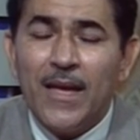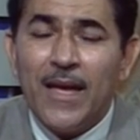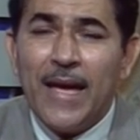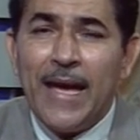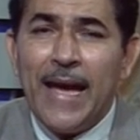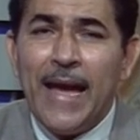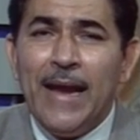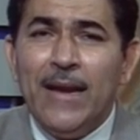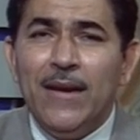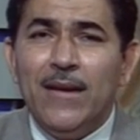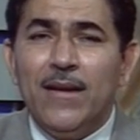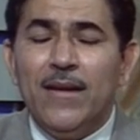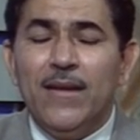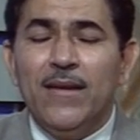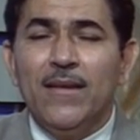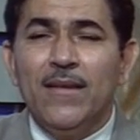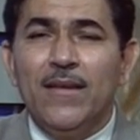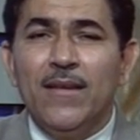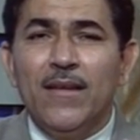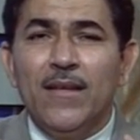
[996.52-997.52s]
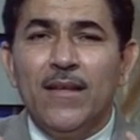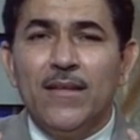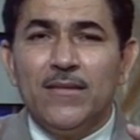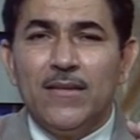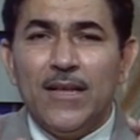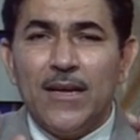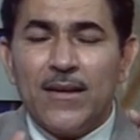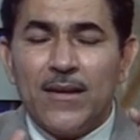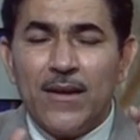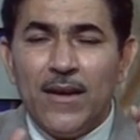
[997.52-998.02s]
And
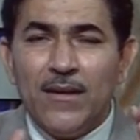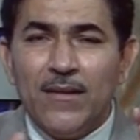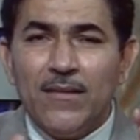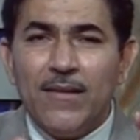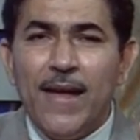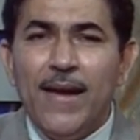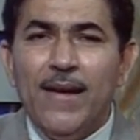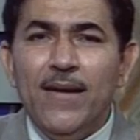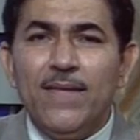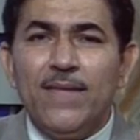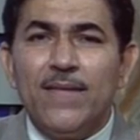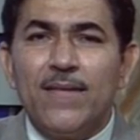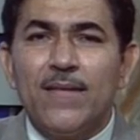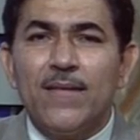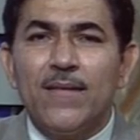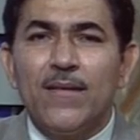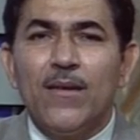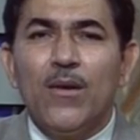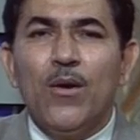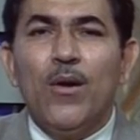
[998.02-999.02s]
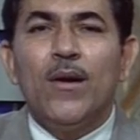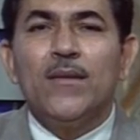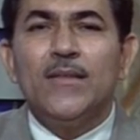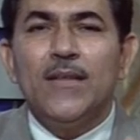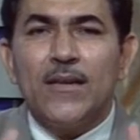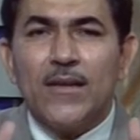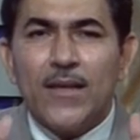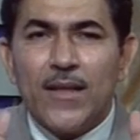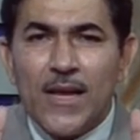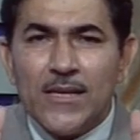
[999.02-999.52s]
the contents or the
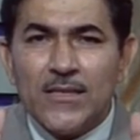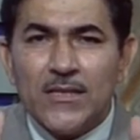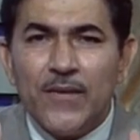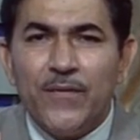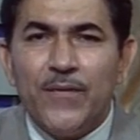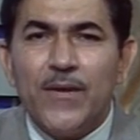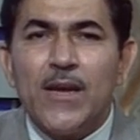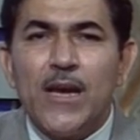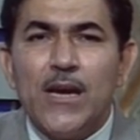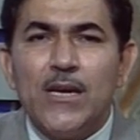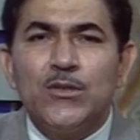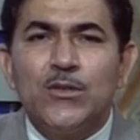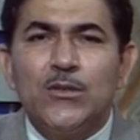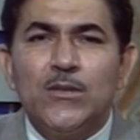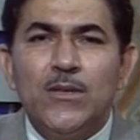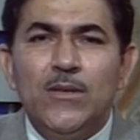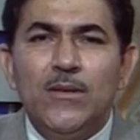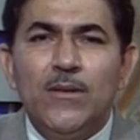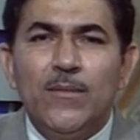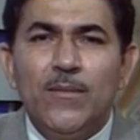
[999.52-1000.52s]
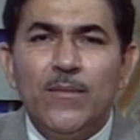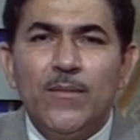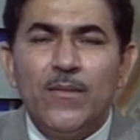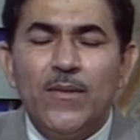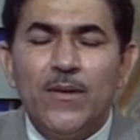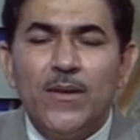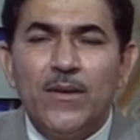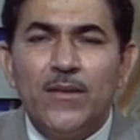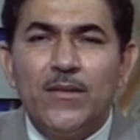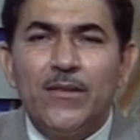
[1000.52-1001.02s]
classification
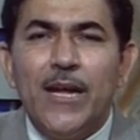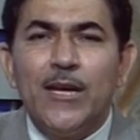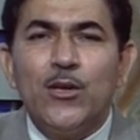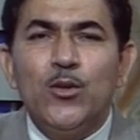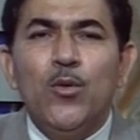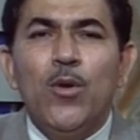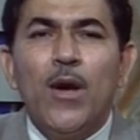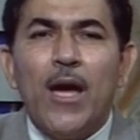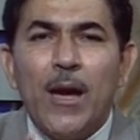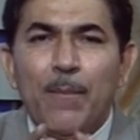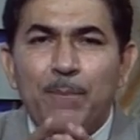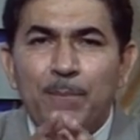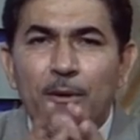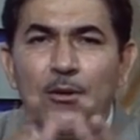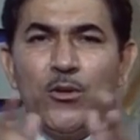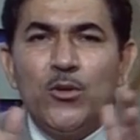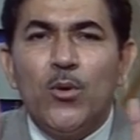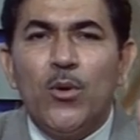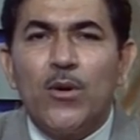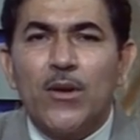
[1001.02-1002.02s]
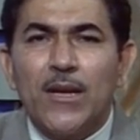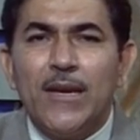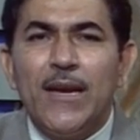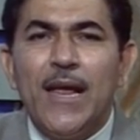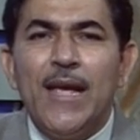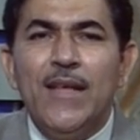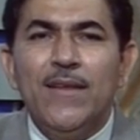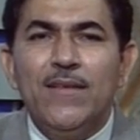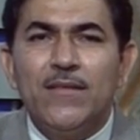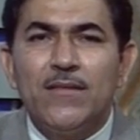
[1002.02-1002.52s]
that you happen to
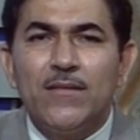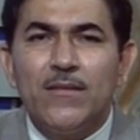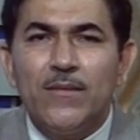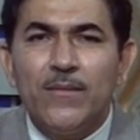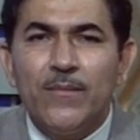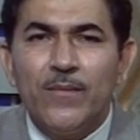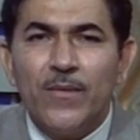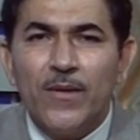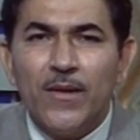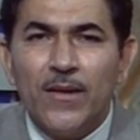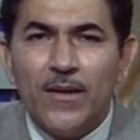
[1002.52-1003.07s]
organize